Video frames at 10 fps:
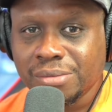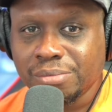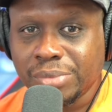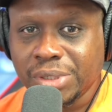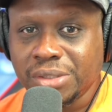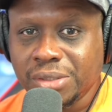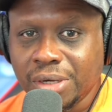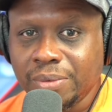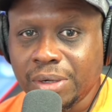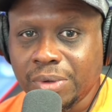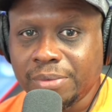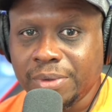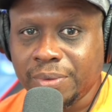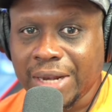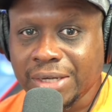But you know what a
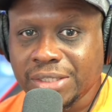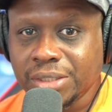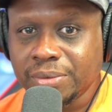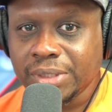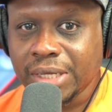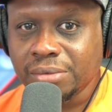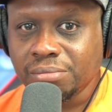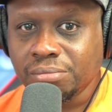woman would actually do with that?